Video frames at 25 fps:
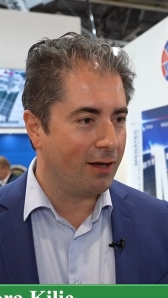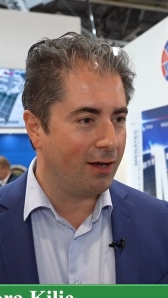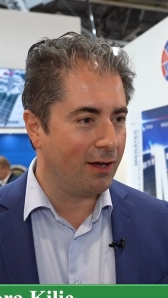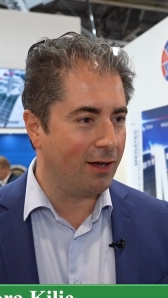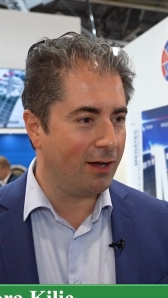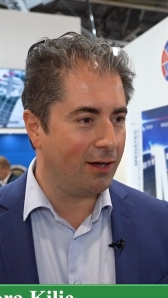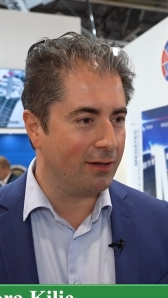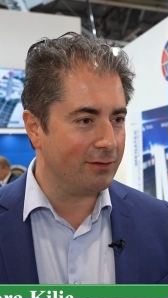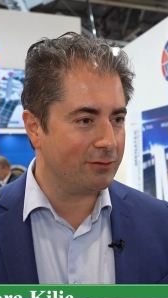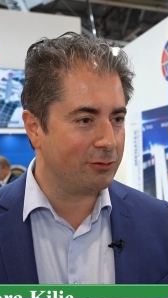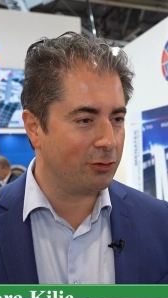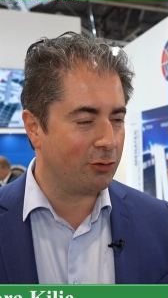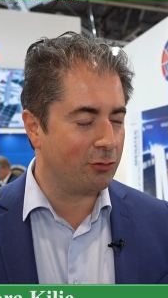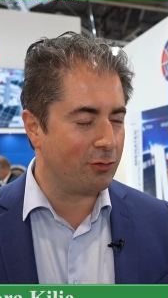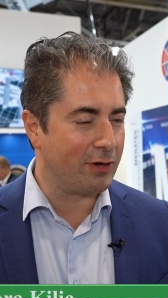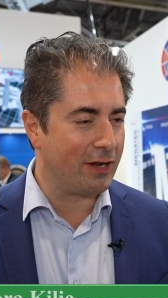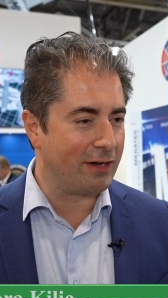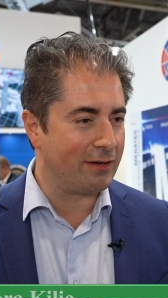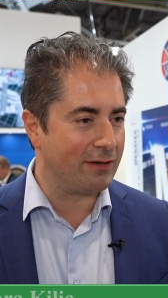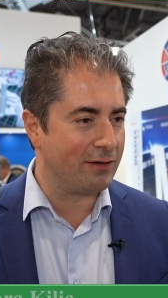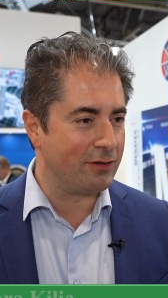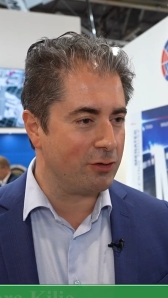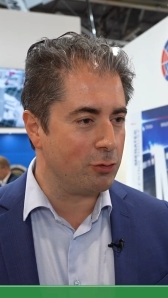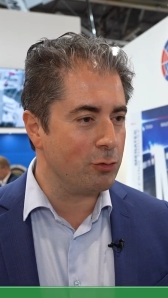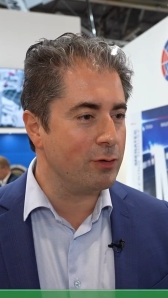uh, to
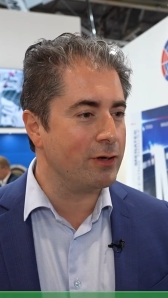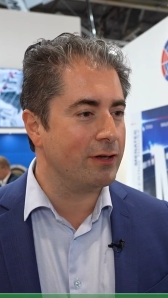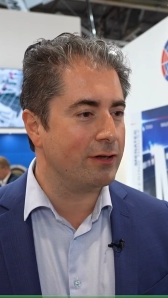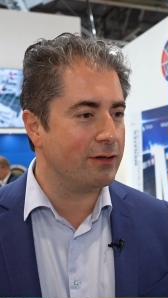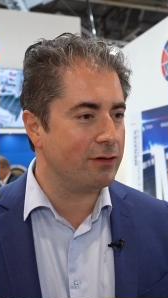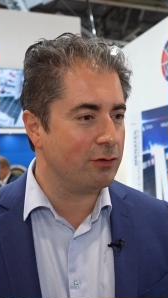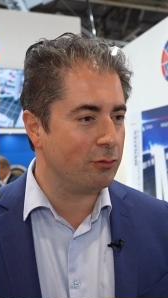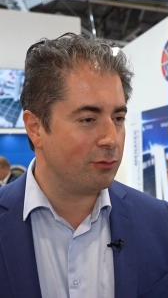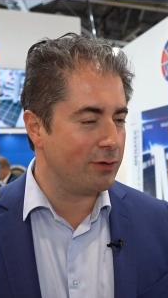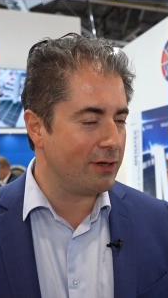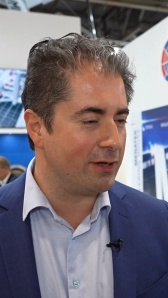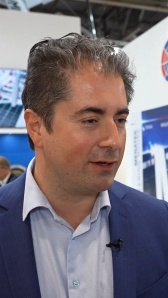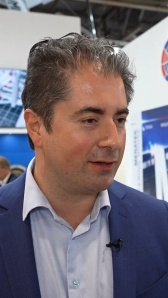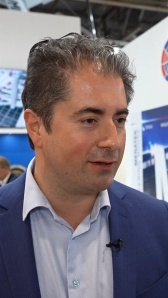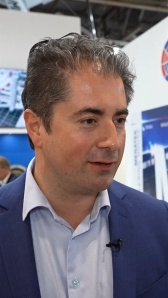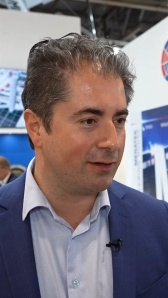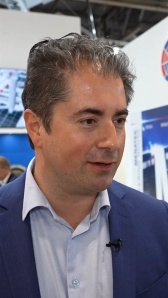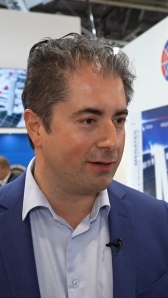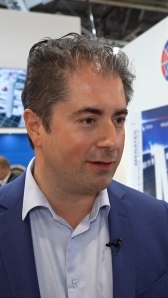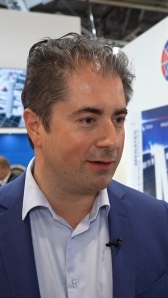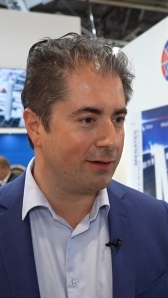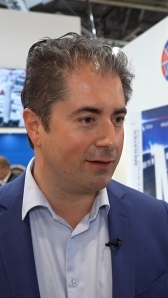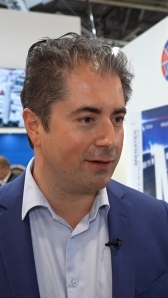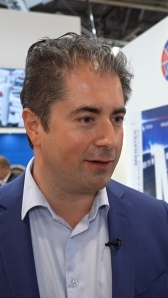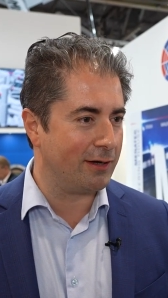create a uni unique uh,
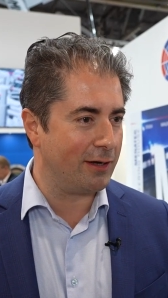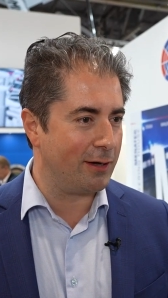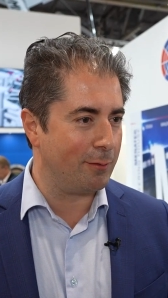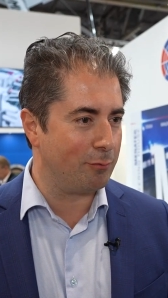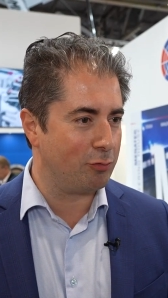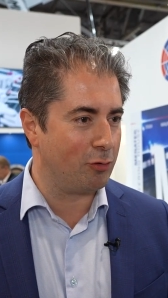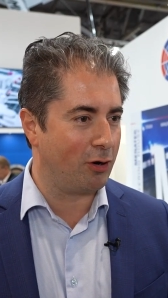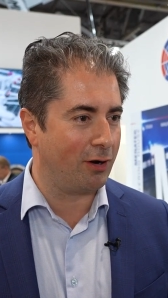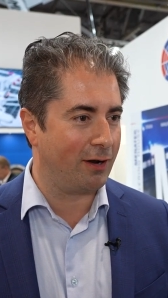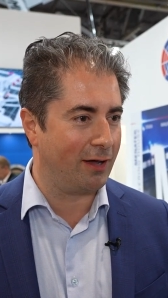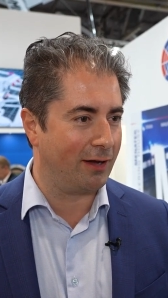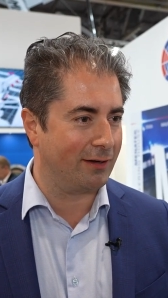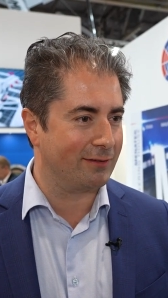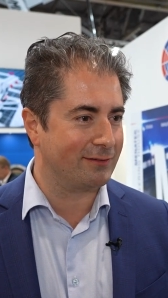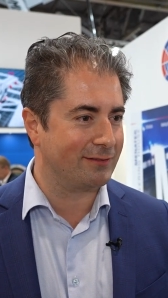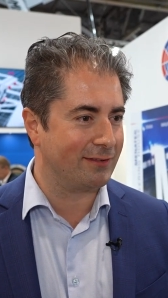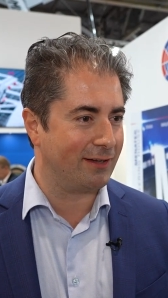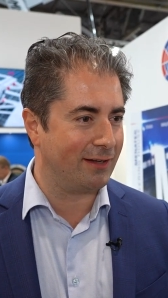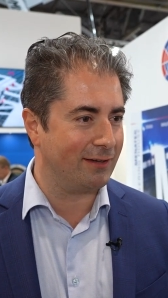uh product.